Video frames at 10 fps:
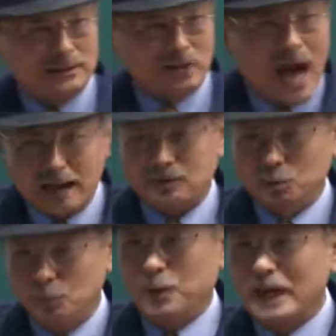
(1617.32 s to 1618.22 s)

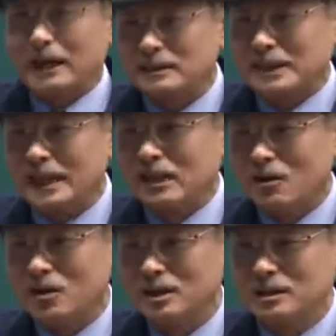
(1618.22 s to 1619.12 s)
bestsellers,
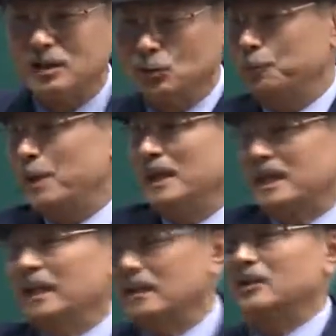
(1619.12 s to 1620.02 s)
and the
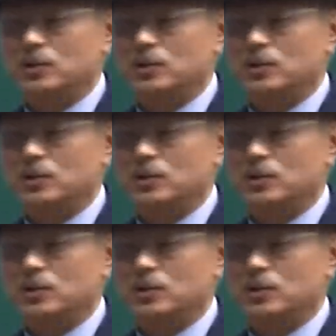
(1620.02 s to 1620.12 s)
majority of the